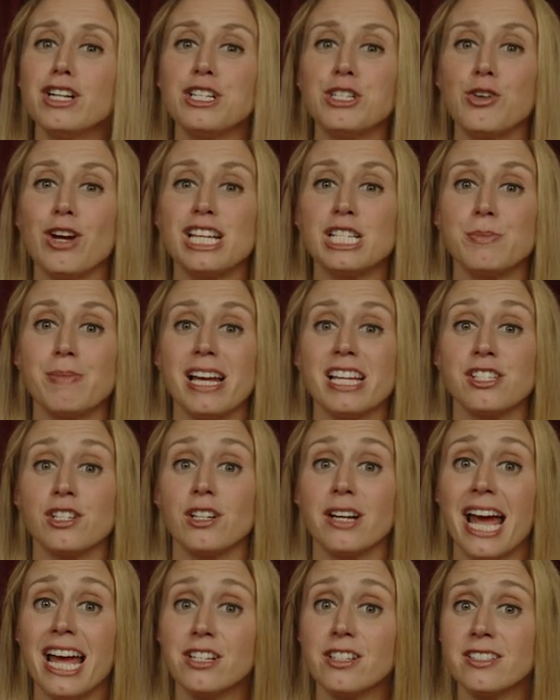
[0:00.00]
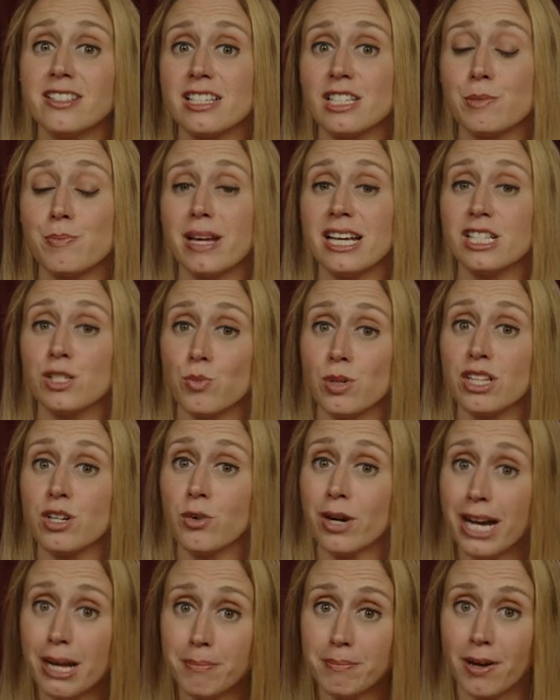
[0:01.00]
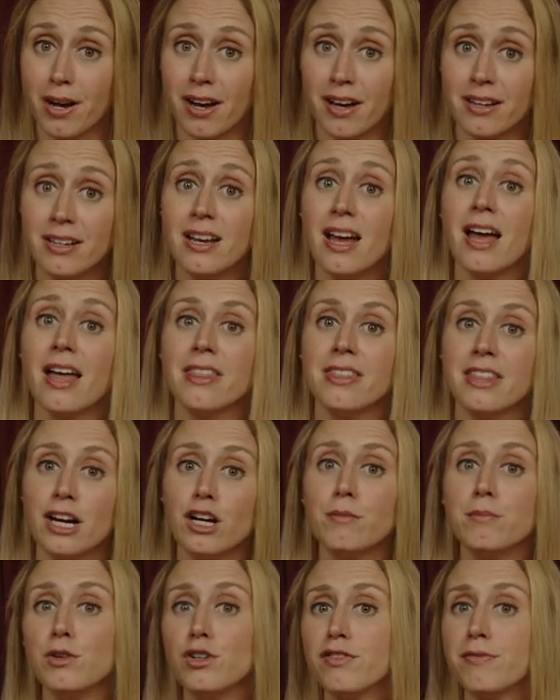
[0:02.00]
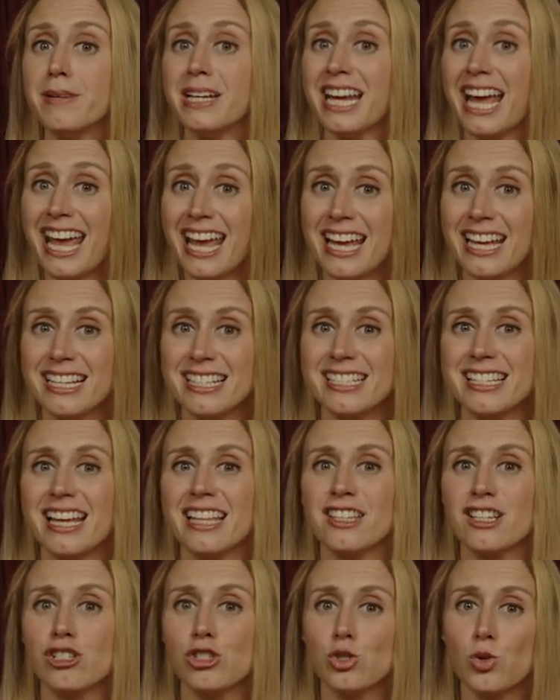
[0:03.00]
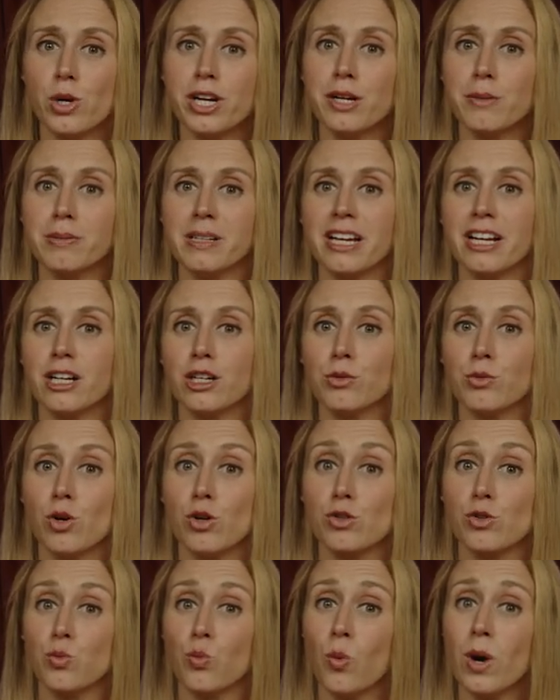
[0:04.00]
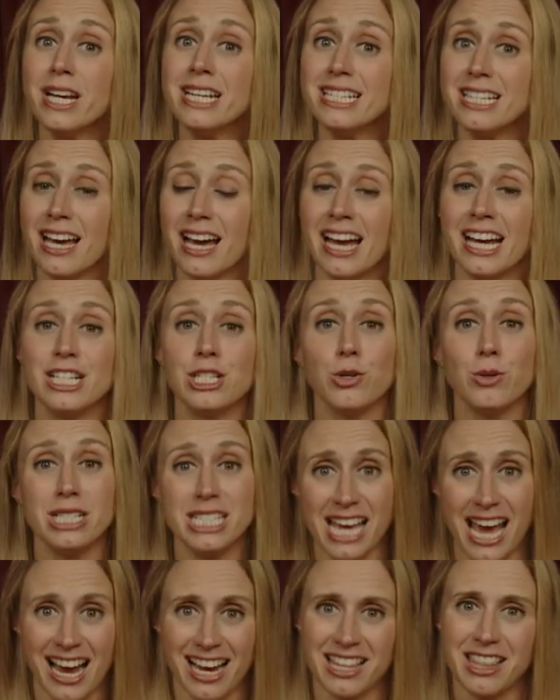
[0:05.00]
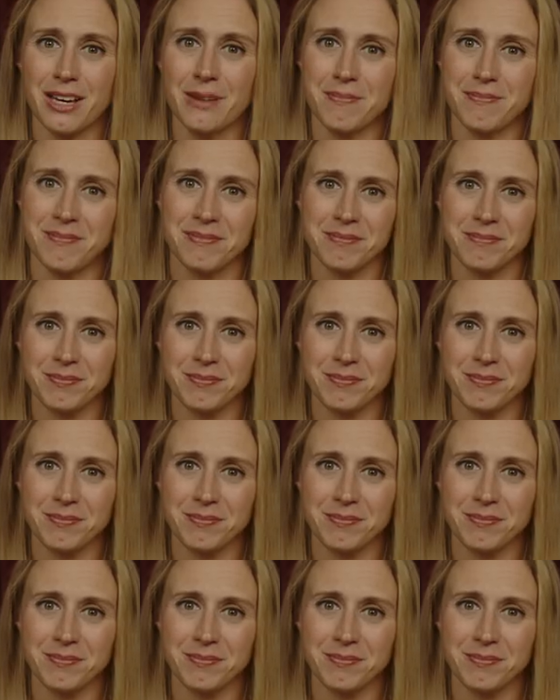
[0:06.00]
a trespasser enters a space with Grandpa, their movement ends and the Sawyer player rolls one die to attack them.